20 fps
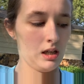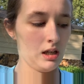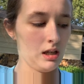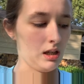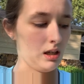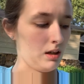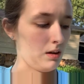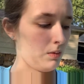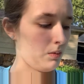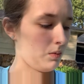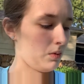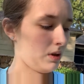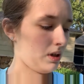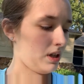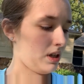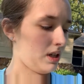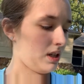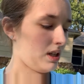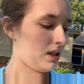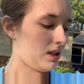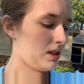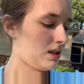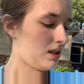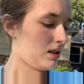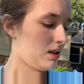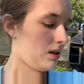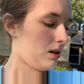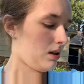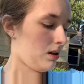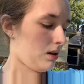it was
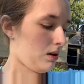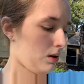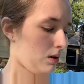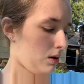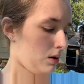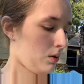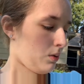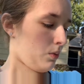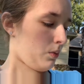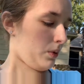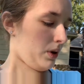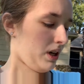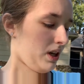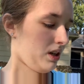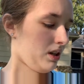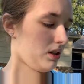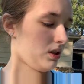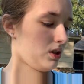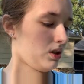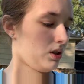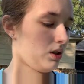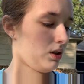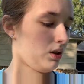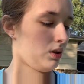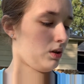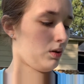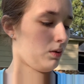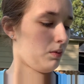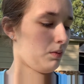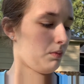a week or
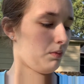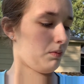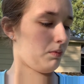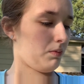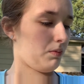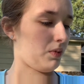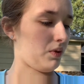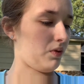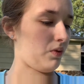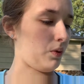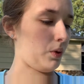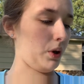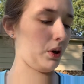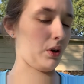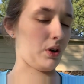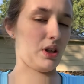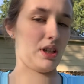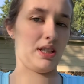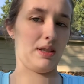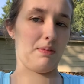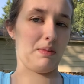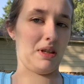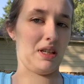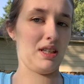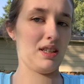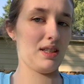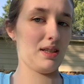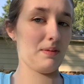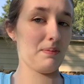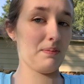two before Christmas.